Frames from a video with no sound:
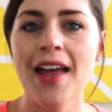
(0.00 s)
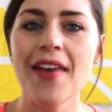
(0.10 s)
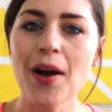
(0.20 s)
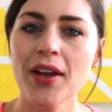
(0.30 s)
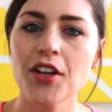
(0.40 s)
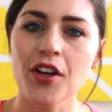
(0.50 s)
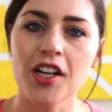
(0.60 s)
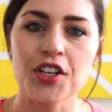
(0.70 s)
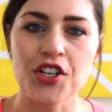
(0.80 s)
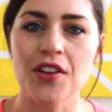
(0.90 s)
That way you're going
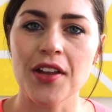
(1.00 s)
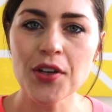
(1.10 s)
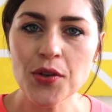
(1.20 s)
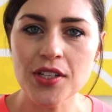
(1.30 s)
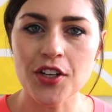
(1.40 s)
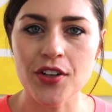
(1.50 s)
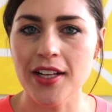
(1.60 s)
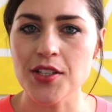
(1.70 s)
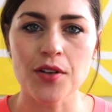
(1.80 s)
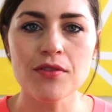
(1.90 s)
to ensure that those
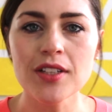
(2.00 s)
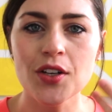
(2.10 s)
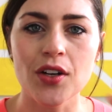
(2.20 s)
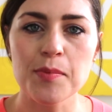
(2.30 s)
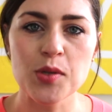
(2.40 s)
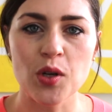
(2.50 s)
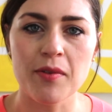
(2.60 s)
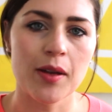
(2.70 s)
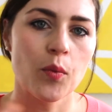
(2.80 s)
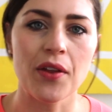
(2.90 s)
ingredients are really going to
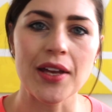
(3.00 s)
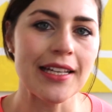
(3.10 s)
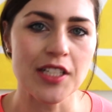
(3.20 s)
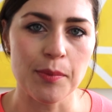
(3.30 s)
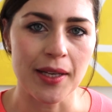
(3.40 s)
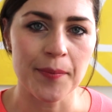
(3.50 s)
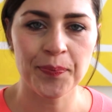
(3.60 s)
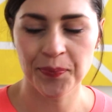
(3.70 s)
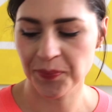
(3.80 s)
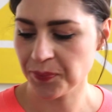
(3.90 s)
absorb in where they need to be.
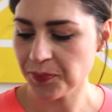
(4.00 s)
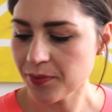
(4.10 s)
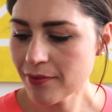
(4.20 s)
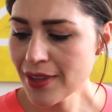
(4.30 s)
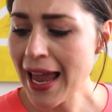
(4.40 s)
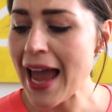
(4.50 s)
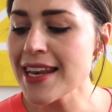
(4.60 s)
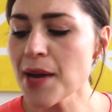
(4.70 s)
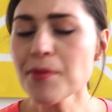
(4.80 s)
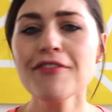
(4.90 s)

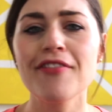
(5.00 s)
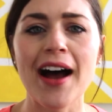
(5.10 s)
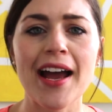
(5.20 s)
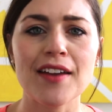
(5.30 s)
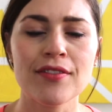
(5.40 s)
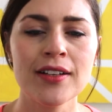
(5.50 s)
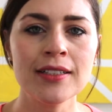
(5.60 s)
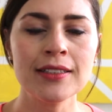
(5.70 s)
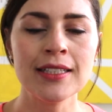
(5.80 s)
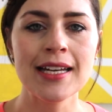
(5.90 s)
And number 5
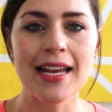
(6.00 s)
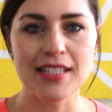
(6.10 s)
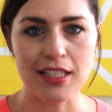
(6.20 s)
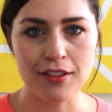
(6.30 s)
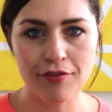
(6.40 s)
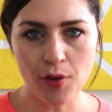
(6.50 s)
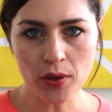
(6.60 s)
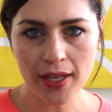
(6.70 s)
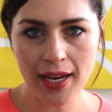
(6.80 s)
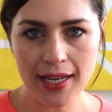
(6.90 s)
is
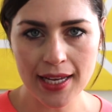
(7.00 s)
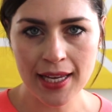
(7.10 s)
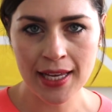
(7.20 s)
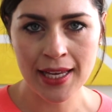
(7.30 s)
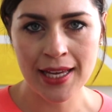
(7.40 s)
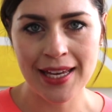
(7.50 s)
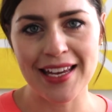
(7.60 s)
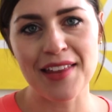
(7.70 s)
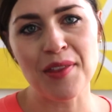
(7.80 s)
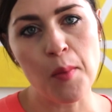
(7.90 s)
exfoliating
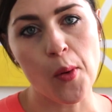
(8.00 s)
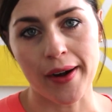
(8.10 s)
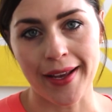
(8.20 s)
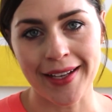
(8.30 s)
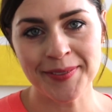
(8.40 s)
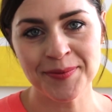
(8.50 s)
in the morning.